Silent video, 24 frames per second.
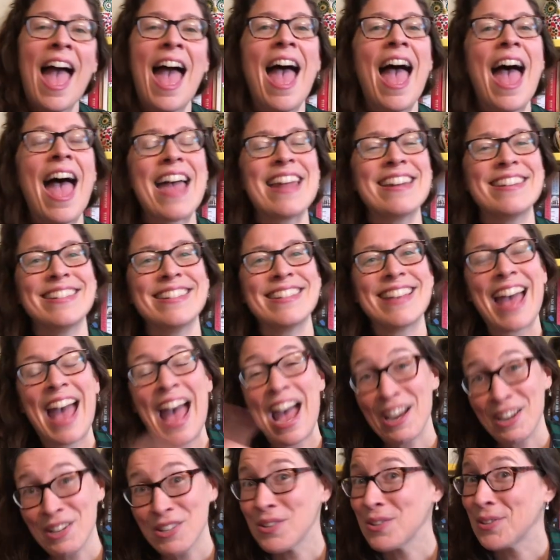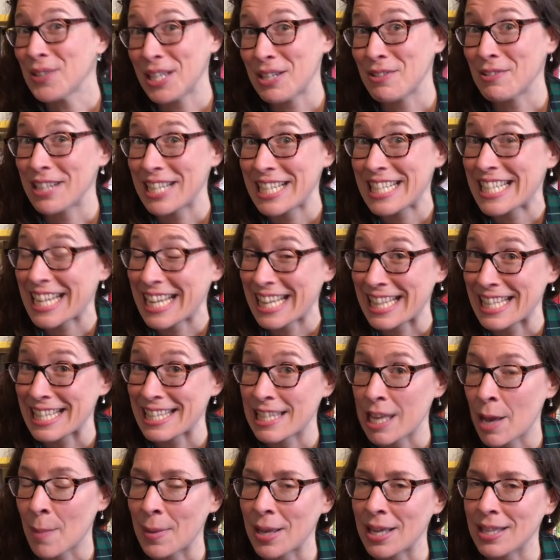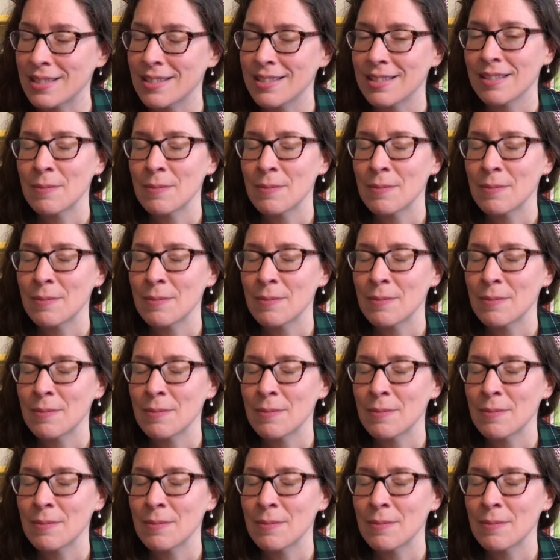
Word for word: and actually reaching the summit.